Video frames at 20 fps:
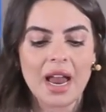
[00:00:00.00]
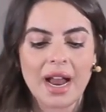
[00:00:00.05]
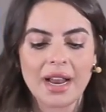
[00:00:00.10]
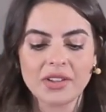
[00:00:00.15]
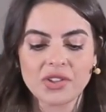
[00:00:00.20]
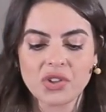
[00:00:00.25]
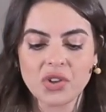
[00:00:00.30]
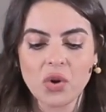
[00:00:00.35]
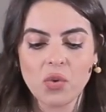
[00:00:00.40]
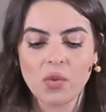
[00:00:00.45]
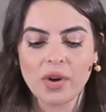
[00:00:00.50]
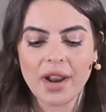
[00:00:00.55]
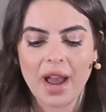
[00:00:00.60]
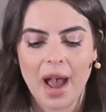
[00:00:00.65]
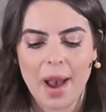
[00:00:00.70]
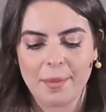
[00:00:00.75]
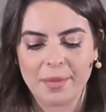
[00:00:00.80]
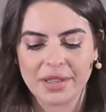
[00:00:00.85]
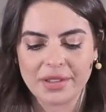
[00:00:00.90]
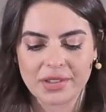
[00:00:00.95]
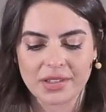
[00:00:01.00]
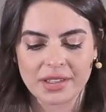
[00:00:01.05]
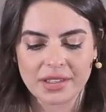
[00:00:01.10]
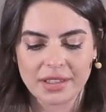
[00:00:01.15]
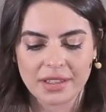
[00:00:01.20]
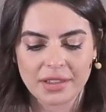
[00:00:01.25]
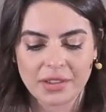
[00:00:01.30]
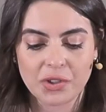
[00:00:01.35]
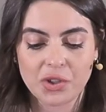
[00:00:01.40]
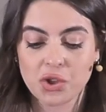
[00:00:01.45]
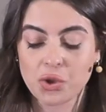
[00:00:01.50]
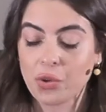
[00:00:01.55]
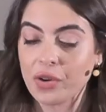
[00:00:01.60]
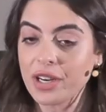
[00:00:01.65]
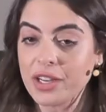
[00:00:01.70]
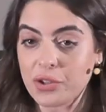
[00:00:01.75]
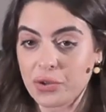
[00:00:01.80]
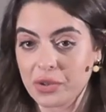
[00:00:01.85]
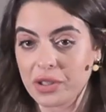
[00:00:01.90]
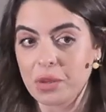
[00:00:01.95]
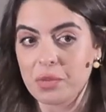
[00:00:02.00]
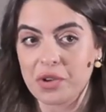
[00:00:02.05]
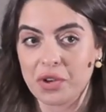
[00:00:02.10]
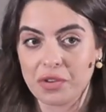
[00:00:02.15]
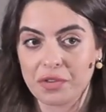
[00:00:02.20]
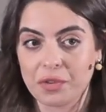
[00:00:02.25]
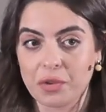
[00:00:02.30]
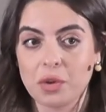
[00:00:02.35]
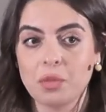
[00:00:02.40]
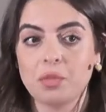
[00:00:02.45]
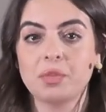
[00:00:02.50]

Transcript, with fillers: And so what happens? The story is really beautiful.